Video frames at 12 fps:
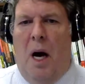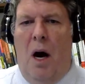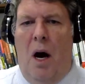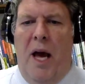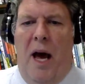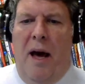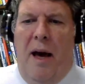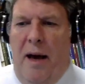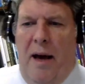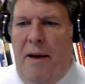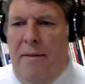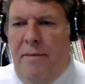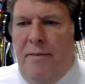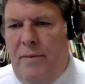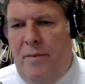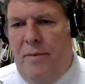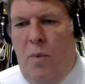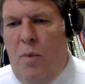Okay,
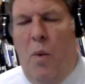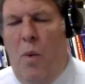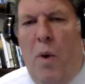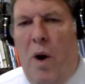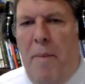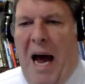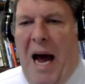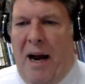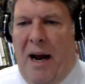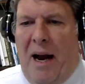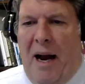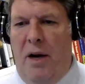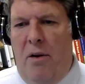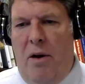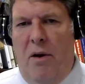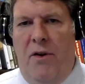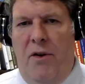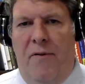we're back. Corey, don't
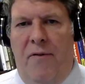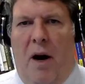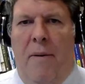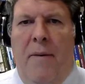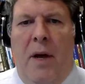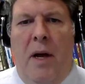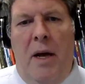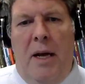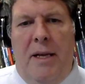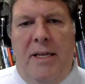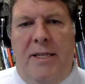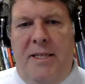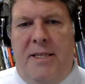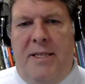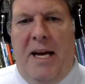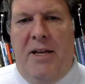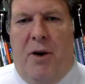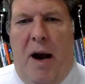go too far. This is
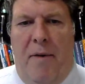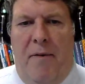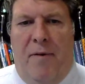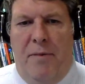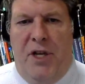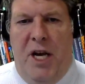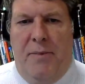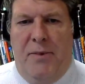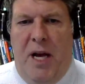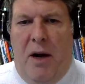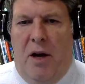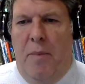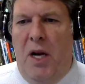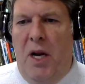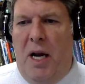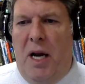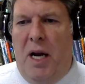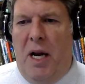Stan Scrabbit from Jamestown
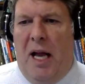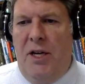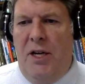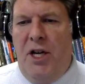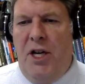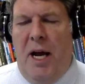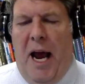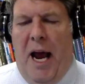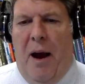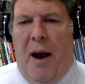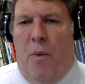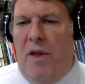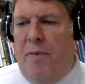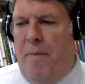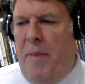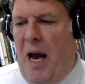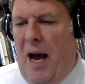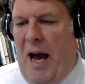Community College, and with
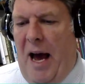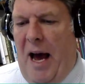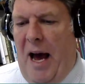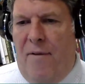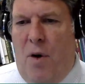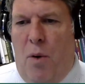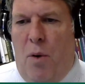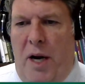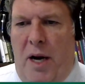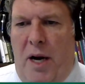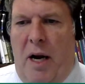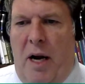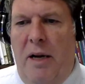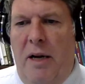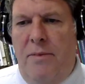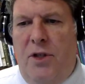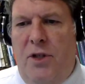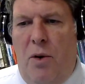me I have Corey Dunnigan.
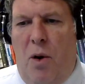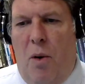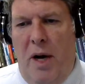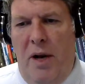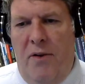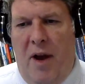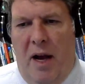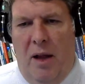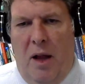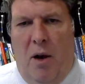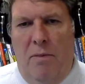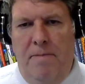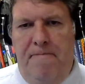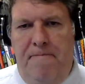So Corey, say hello.